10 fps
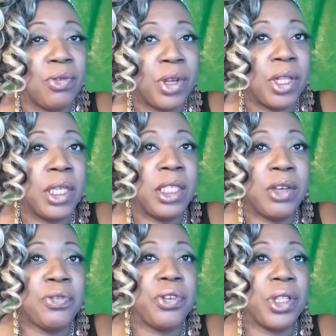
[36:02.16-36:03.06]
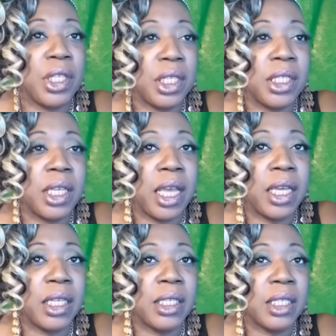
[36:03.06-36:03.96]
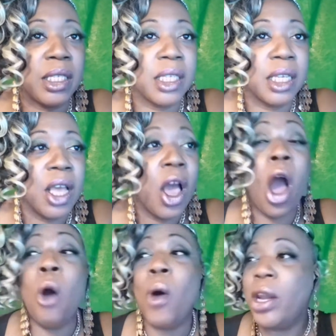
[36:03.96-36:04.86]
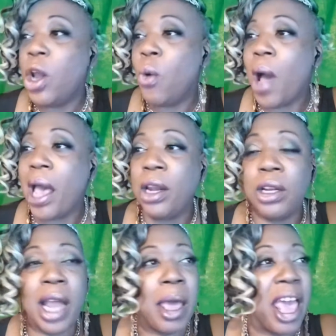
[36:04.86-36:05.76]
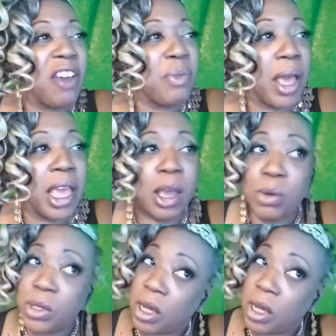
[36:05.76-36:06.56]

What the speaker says: really different these days. Oh, I know why it looked like half my head was